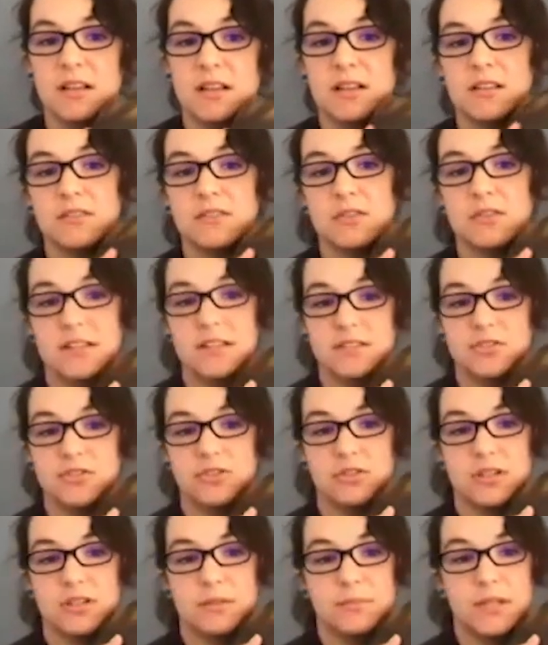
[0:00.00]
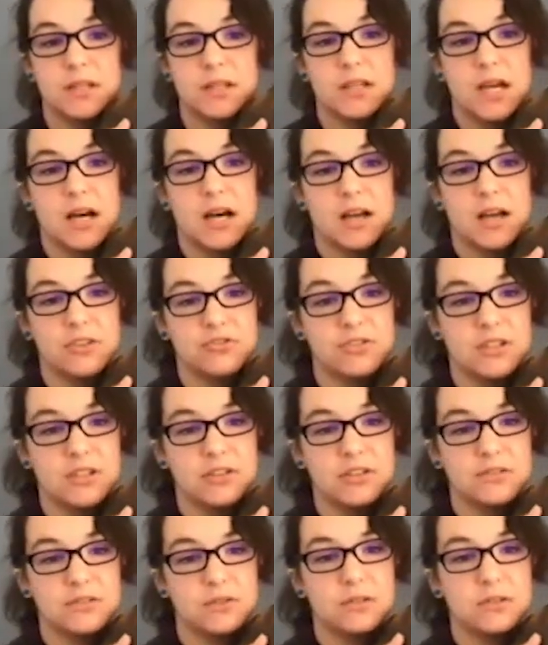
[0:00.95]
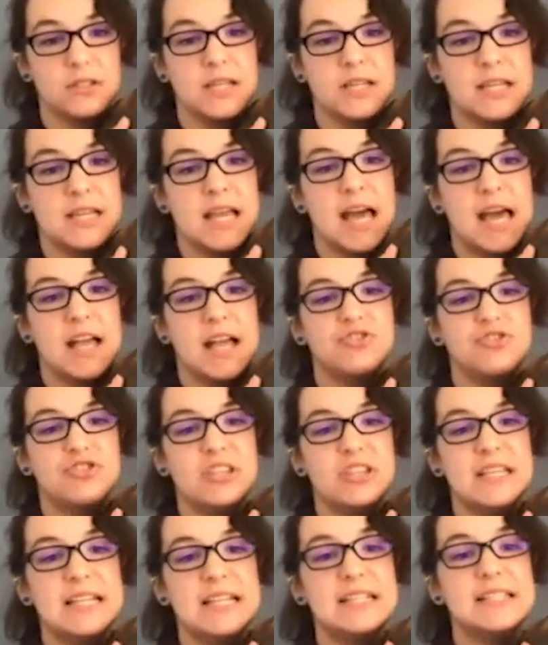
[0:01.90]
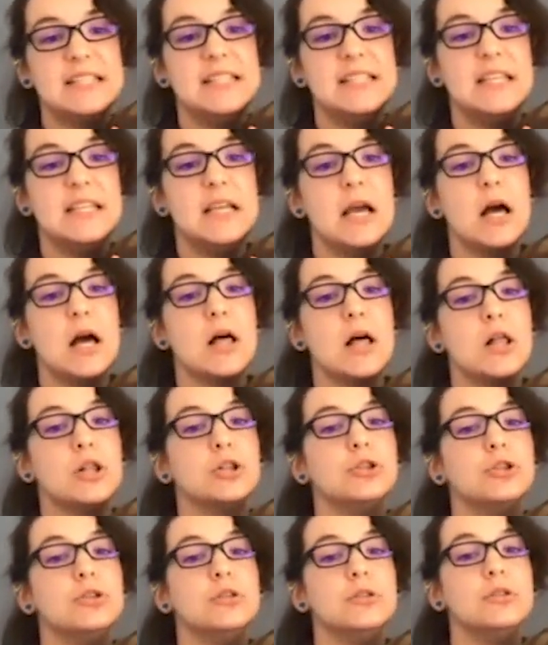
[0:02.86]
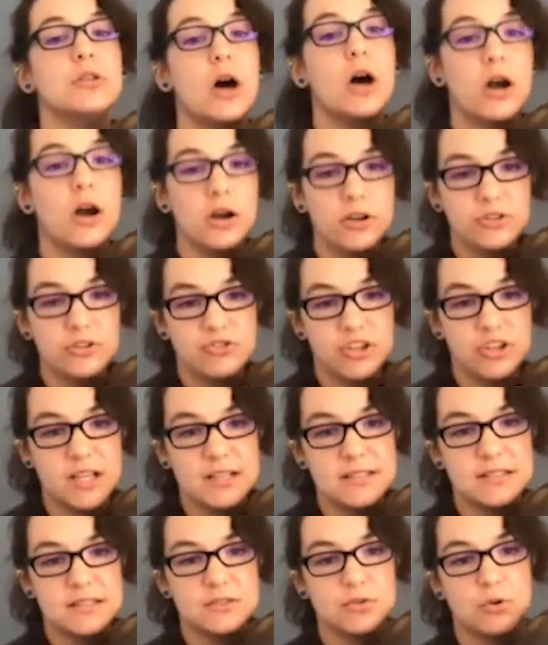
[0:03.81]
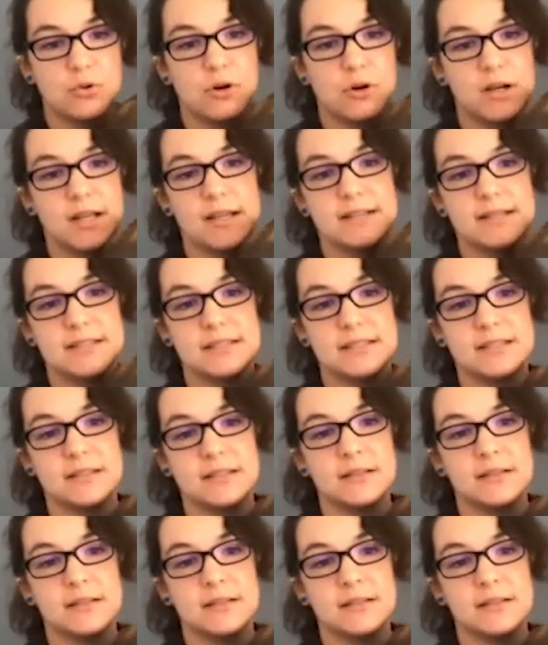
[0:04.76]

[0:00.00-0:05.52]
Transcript: So this girl can be 100 years old, and she is the largest tortoise,